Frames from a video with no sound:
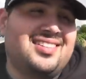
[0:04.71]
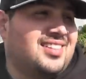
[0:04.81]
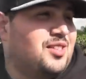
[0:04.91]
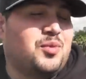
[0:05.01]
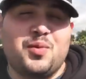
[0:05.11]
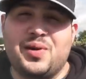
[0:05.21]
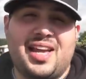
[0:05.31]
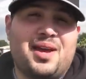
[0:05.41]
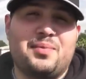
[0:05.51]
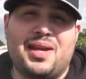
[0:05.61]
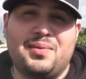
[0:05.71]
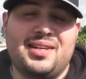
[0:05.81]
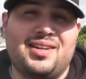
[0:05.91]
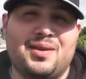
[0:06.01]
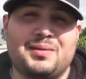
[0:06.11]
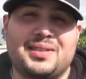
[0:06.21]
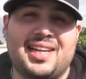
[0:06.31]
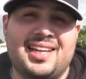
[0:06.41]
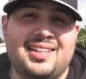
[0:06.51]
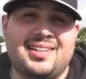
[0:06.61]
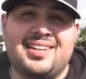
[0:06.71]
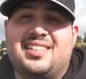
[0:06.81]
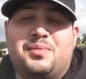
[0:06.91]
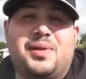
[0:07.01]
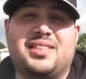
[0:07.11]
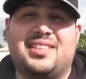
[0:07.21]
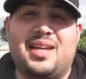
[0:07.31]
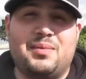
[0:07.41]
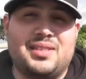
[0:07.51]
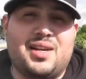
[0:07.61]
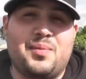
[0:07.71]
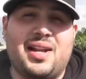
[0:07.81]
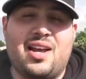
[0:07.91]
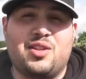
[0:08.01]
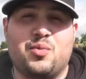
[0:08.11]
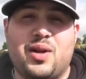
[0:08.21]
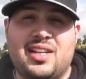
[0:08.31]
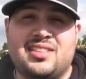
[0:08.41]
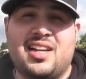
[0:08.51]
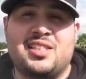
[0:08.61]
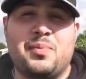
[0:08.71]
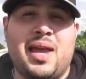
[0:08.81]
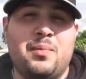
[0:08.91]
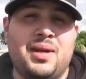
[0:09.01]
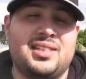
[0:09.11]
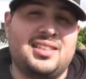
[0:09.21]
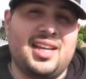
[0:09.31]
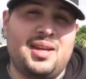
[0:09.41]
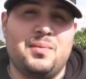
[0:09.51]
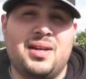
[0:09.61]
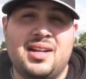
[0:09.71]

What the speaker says: That's where we at, baby. You know what I'm saying? This mixtape is coming out, the Renaissance Man mixtape.